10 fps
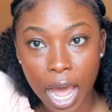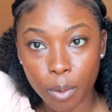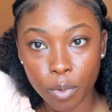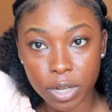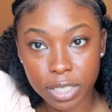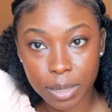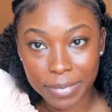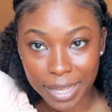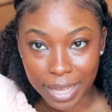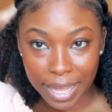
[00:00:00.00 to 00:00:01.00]
I want
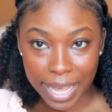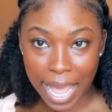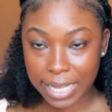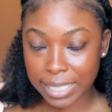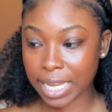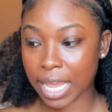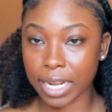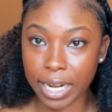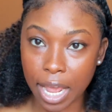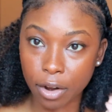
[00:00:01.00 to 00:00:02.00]
something
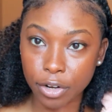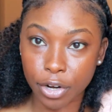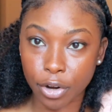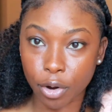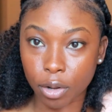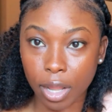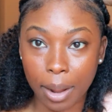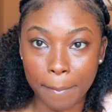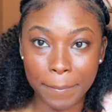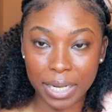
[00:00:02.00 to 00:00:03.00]
cascading down here, or
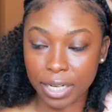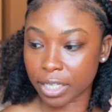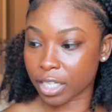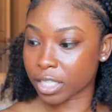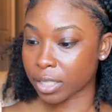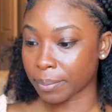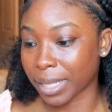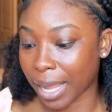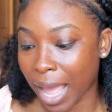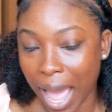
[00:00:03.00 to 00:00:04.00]
like a bun or
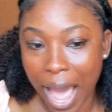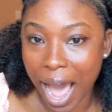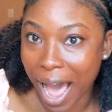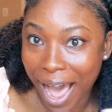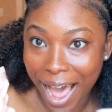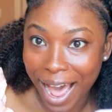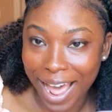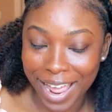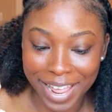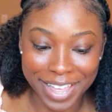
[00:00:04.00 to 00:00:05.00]
something.
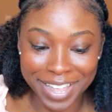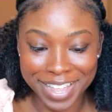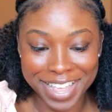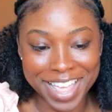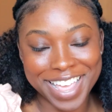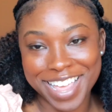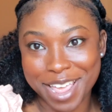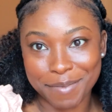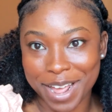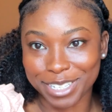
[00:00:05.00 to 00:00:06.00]
I
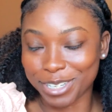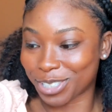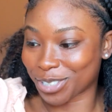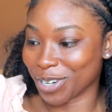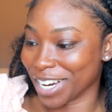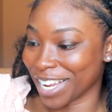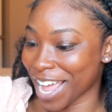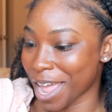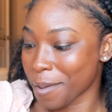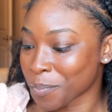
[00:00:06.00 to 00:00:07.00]
am not too sure
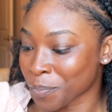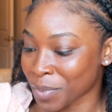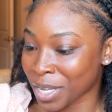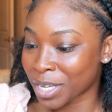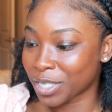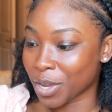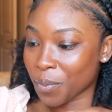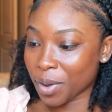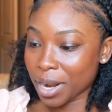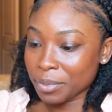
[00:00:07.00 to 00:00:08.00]
yet.
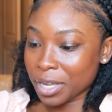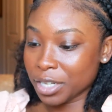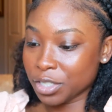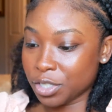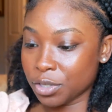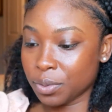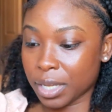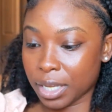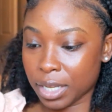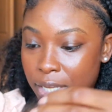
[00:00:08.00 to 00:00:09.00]
So what I'm gonna
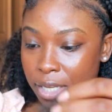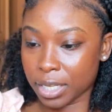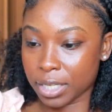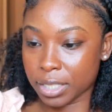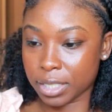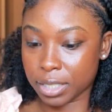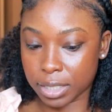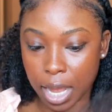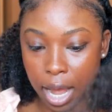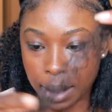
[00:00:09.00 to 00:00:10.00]
do
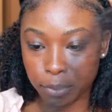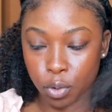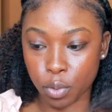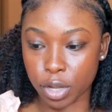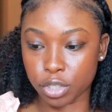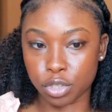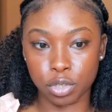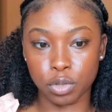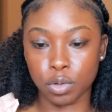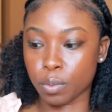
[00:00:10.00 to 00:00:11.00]
is I'm going
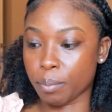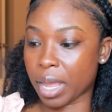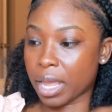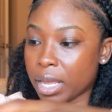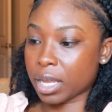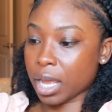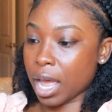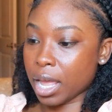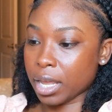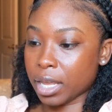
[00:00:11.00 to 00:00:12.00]
to make, I